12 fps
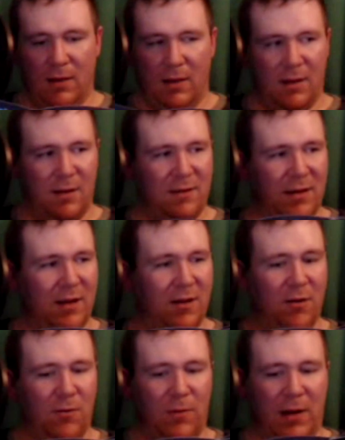
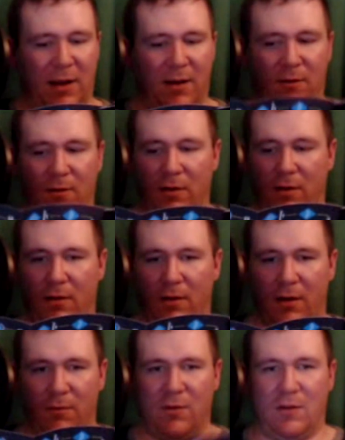Oh, wow.
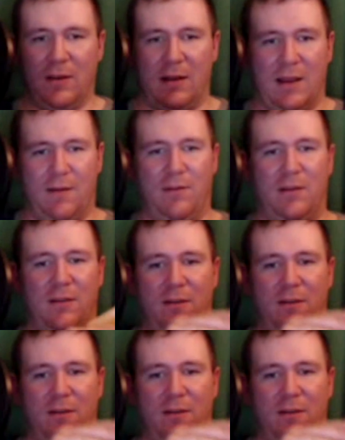I wish I could have this